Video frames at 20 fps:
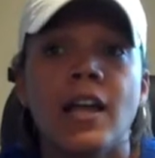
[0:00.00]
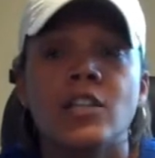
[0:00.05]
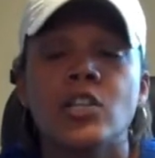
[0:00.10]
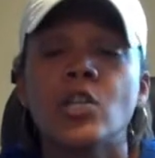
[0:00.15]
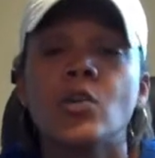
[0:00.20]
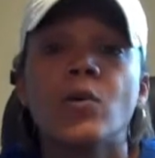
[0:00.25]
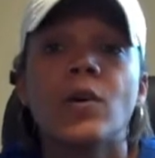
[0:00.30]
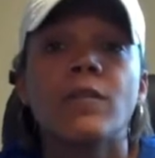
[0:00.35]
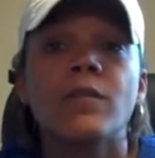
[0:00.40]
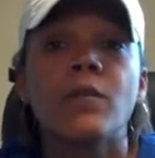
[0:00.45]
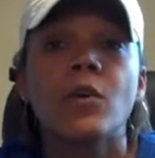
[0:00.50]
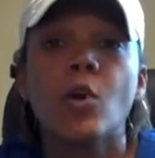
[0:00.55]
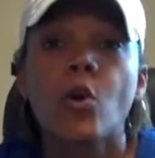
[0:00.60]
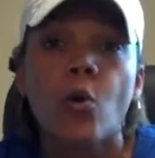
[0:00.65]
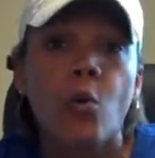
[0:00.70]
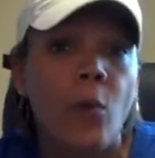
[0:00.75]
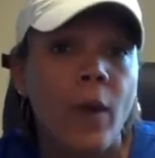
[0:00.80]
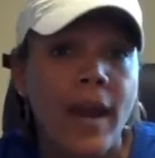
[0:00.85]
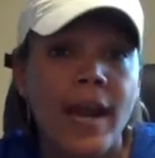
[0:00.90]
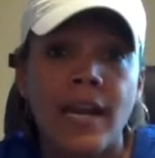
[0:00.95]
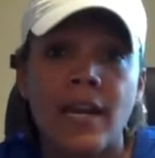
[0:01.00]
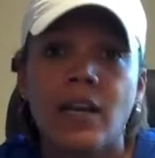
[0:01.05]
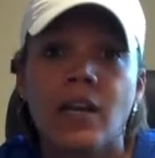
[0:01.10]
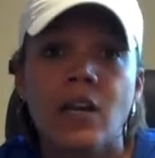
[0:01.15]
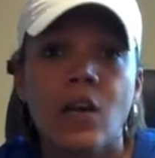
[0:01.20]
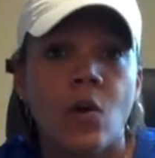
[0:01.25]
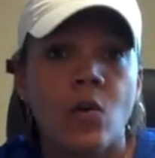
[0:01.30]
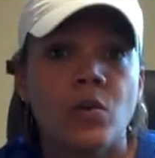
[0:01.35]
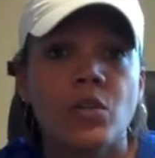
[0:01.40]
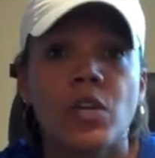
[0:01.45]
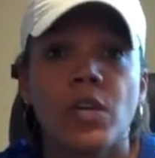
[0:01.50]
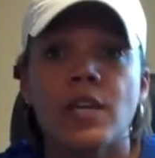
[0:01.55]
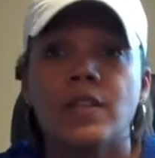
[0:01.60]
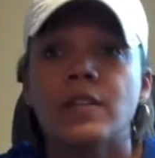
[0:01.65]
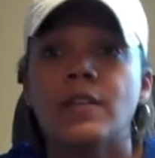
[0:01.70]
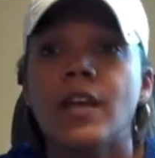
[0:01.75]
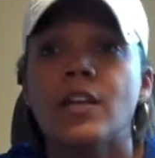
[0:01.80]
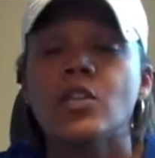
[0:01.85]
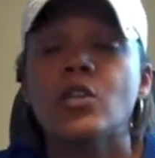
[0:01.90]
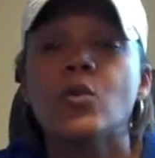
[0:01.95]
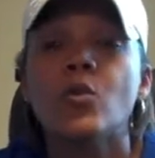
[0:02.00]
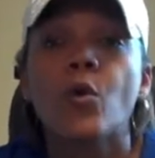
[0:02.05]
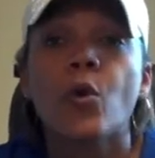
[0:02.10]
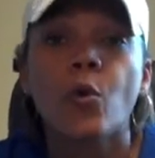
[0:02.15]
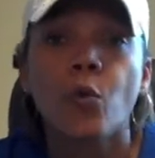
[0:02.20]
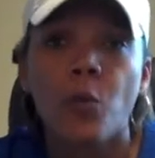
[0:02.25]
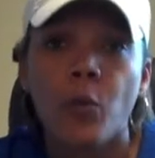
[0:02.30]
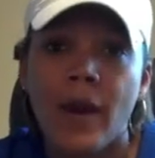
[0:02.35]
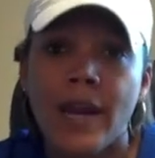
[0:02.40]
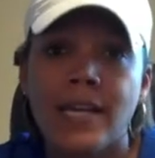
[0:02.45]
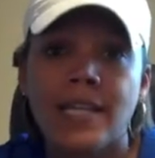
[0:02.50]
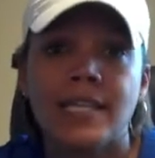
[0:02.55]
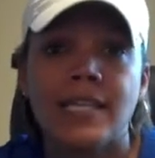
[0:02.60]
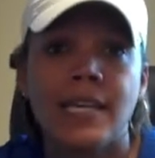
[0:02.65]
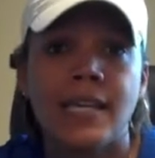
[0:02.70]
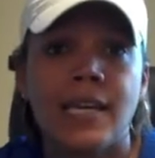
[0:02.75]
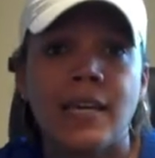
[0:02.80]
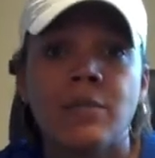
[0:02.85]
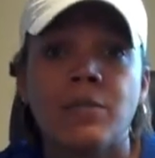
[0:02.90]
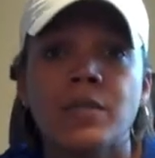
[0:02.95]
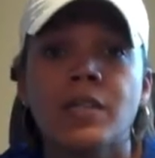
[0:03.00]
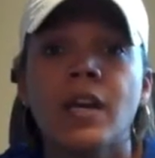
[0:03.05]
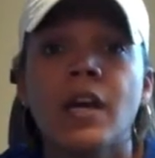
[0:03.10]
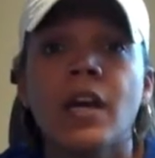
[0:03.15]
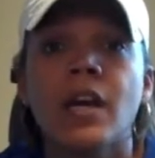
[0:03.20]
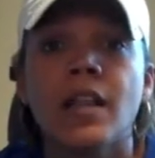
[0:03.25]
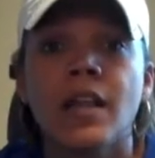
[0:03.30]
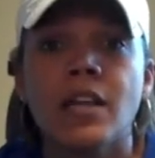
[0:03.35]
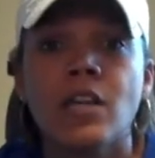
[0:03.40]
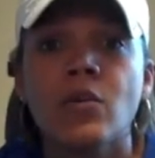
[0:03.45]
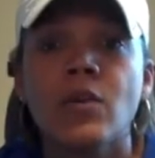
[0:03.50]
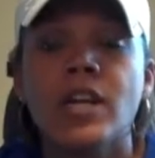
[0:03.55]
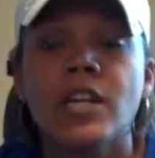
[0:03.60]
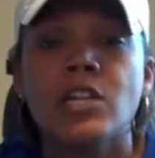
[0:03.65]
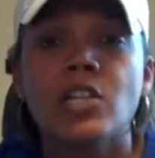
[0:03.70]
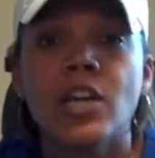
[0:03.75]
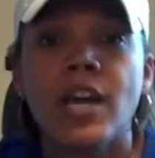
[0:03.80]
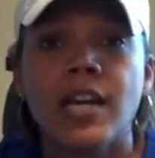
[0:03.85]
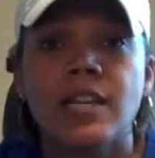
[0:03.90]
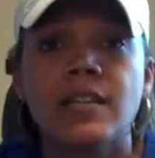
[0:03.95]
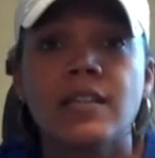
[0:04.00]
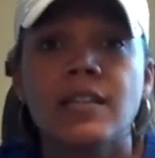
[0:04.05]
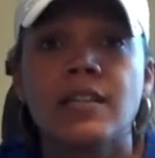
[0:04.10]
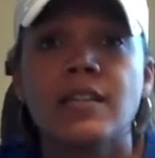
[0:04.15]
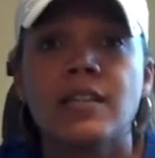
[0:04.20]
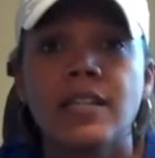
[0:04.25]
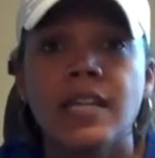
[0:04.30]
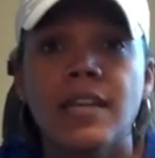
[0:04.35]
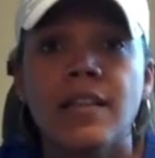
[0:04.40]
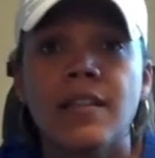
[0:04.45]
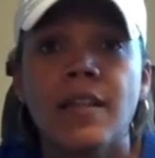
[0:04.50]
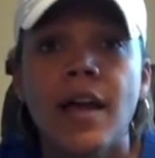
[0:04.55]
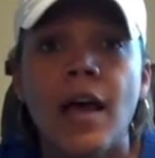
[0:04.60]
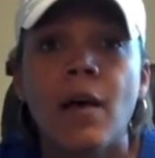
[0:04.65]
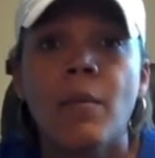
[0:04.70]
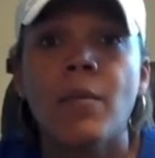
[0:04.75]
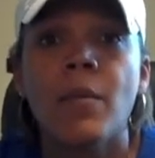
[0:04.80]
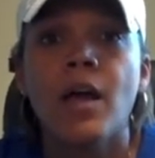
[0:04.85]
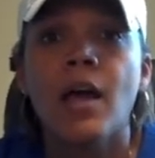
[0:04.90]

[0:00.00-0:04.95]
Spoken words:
two great coaches and two great teams. And you get a chance to see them